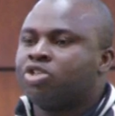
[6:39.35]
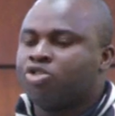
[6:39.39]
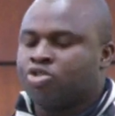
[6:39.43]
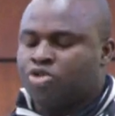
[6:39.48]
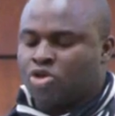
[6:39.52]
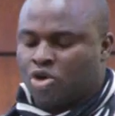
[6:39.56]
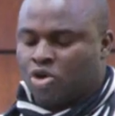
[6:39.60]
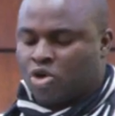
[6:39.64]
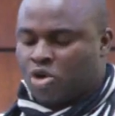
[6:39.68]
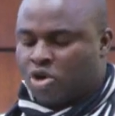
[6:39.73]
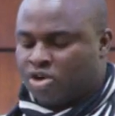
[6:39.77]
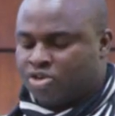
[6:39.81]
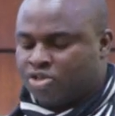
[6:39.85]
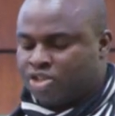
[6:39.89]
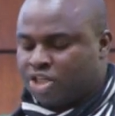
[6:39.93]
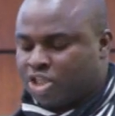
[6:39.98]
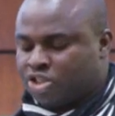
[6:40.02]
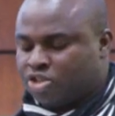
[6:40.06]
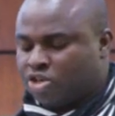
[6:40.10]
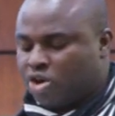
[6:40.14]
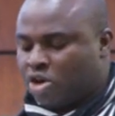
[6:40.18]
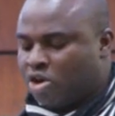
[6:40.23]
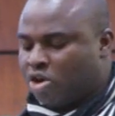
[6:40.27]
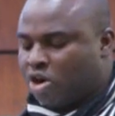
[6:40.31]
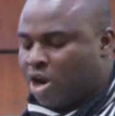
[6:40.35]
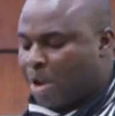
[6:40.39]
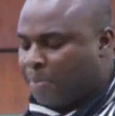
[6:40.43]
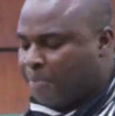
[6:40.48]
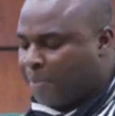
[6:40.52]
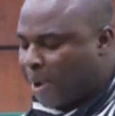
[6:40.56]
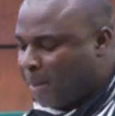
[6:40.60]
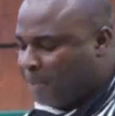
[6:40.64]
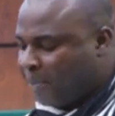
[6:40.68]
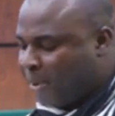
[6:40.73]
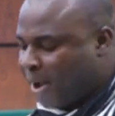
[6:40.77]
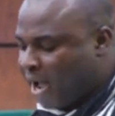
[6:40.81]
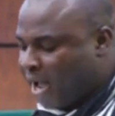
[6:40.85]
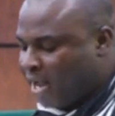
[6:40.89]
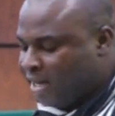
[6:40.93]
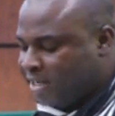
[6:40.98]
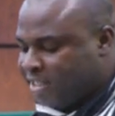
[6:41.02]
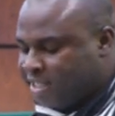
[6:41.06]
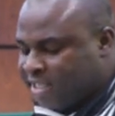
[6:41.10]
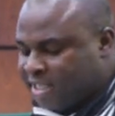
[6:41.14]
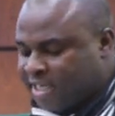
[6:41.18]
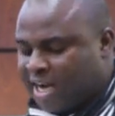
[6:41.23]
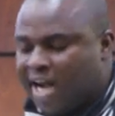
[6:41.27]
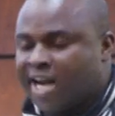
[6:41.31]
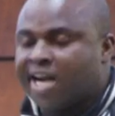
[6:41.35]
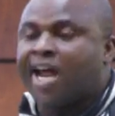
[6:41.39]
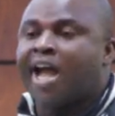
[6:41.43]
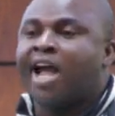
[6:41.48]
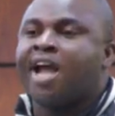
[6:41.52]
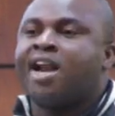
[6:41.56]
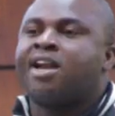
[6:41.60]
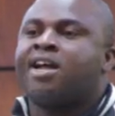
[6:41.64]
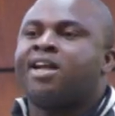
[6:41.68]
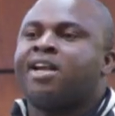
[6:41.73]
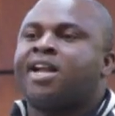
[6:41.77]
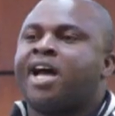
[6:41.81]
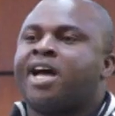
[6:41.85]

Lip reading: through concession on Apapa and Tinkan Island